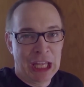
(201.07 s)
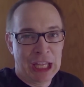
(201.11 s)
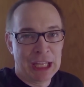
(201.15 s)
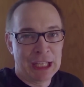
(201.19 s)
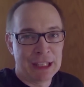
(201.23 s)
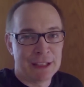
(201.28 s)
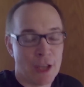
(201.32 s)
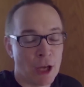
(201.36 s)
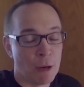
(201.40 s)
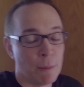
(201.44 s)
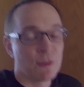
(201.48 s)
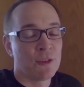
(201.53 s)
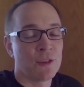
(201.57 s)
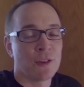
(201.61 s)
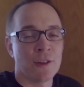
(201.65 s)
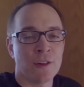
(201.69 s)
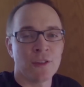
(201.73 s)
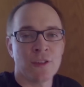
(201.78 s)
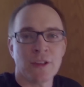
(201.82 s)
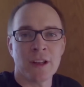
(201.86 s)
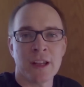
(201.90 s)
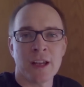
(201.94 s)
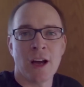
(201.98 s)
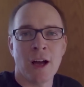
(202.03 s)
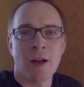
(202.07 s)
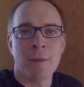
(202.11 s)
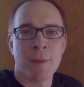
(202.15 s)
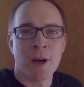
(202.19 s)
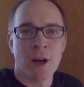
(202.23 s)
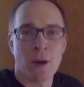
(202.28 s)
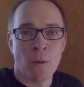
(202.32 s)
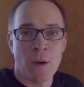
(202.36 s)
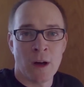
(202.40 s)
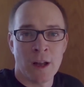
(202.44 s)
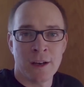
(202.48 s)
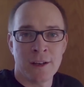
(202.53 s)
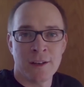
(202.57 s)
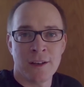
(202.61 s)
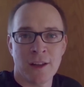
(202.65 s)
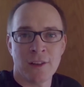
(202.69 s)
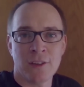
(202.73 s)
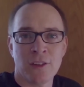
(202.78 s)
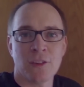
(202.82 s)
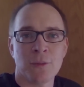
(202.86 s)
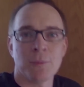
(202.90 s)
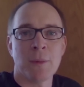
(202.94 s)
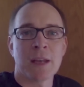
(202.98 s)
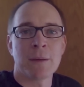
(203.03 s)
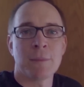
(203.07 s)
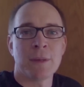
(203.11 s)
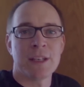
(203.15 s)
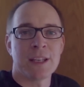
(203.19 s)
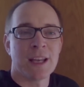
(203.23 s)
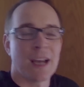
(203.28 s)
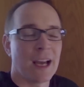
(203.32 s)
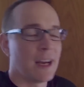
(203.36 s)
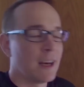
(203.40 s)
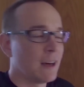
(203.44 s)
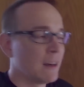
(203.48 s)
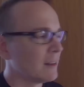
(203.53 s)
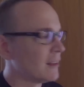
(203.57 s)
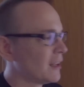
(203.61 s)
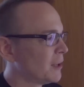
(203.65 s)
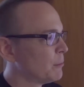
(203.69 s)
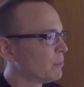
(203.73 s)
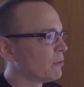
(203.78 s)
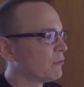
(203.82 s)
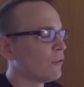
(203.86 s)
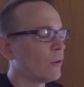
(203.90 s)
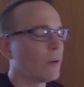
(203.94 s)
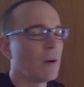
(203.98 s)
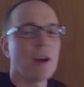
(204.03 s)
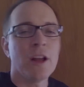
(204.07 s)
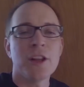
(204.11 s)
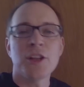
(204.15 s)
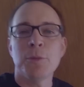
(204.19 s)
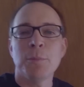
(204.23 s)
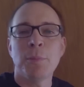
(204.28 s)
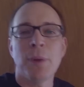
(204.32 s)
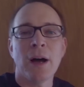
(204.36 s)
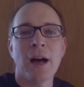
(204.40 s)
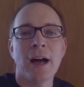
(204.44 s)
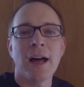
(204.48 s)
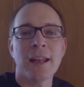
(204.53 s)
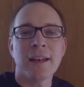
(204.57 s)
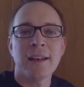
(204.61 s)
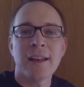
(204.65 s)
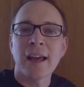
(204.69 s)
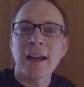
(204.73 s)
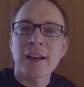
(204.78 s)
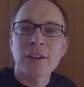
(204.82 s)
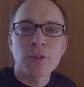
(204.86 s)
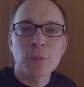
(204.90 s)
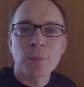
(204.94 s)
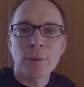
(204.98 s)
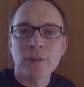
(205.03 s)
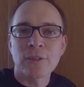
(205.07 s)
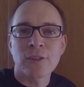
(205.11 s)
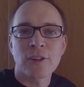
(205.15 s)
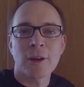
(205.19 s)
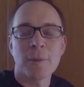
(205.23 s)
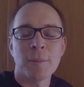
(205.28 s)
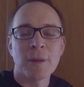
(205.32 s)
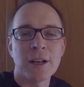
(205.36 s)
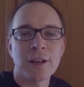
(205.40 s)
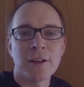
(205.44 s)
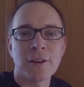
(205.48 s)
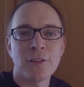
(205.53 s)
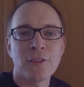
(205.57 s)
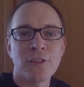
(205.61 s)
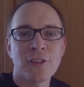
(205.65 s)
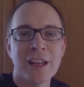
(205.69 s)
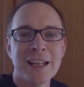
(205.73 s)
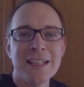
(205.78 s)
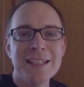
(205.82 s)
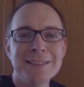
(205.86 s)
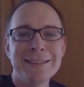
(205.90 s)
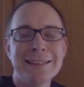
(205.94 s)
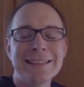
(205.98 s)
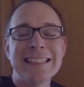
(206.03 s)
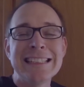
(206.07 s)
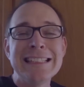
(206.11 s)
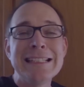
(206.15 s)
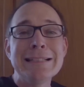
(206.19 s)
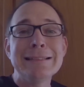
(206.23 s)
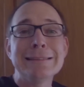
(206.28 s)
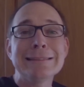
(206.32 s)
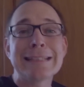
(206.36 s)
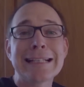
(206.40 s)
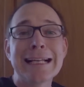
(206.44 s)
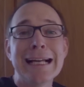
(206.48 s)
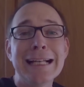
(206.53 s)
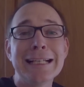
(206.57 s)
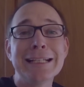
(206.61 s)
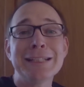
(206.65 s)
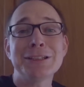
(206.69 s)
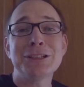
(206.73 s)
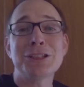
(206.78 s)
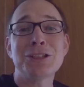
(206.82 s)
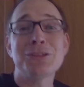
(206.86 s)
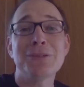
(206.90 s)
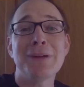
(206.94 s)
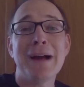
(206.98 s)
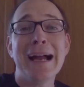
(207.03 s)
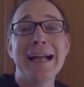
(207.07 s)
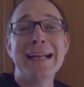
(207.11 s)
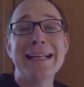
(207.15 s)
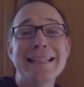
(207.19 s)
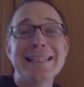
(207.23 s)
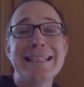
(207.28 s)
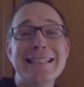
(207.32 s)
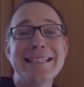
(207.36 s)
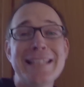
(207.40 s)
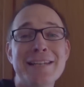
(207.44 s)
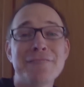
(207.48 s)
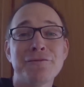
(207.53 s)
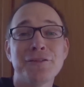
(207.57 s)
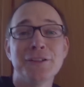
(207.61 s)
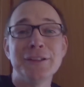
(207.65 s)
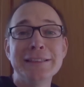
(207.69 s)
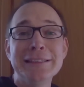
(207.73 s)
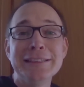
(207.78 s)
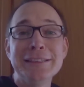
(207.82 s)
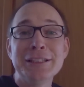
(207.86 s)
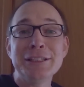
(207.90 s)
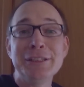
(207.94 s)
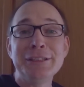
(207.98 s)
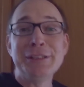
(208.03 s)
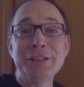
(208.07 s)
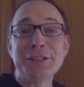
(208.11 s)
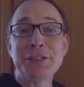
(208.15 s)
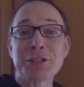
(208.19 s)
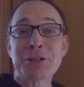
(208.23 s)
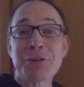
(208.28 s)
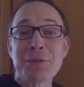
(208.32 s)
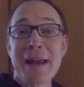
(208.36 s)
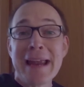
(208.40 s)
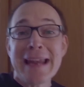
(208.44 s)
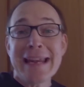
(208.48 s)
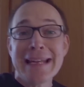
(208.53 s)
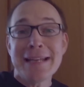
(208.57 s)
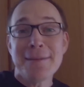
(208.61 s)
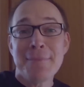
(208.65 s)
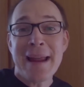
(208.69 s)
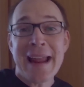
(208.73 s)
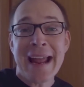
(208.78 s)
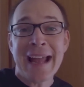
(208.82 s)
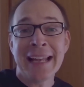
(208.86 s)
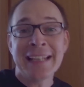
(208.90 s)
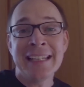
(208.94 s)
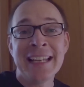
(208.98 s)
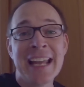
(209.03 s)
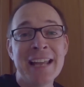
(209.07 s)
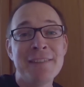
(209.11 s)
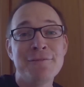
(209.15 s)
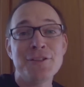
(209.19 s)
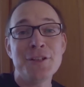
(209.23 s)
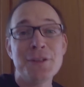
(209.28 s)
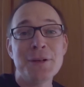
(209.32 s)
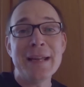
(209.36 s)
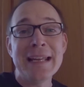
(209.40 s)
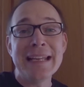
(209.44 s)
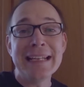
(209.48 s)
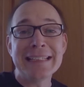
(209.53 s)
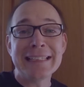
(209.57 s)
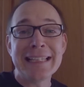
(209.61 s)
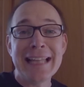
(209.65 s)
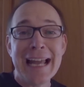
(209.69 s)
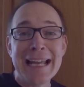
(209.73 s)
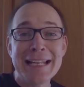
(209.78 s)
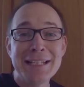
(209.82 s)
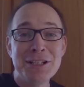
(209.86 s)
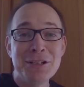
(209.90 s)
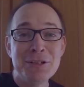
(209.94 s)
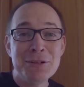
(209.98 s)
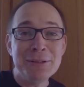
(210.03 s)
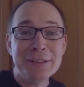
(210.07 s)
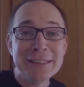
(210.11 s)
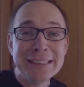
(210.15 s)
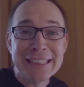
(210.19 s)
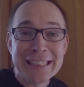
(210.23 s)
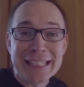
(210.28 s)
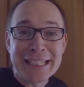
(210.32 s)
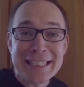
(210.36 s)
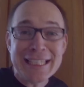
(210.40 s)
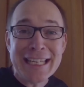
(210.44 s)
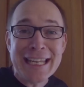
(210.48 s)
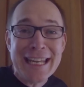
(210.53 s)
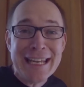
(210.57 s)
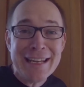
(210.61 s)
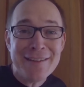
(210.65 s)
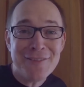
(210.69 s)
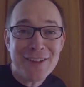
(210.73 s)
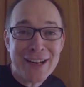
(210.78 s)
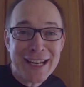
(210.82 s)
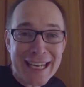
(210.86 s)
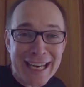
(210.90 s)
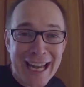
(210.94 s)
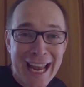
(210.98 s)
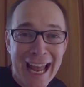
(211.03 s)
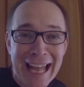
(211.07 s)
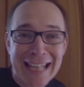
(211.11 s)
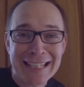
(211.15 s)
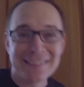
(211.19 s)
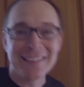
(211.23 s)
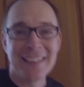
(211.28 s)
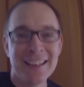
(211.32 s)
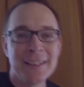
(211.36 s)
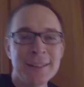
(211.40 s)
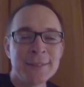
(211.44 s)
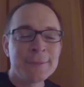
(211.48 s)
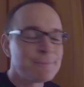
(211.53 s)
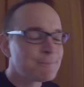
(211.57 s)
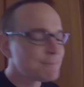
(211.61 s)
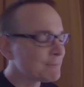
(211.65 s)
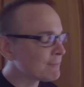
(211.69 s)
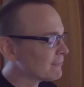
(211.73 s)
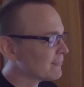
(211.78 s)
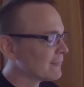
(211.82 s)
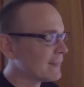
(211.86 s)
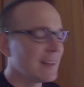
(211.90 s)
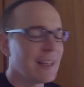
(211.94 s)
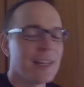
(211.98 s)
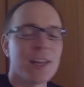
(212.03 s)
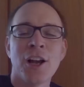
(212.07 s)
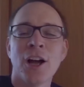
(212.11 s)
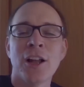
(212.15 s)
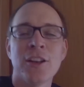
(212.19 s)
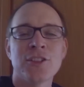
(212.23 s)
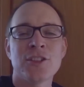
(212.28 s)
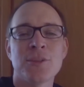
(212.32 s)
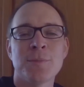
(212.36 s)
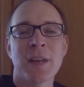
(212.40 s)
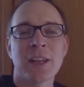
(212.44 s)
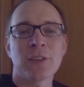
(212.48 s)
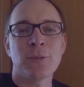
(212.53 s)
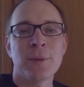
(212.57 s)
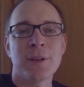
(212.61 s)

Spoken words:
No, but seriously, all marijuana does is make me tired. And before all you pot experts come in here and say, you gotta try the different strain, man. Have you hit that new sativa yet? It all just makes me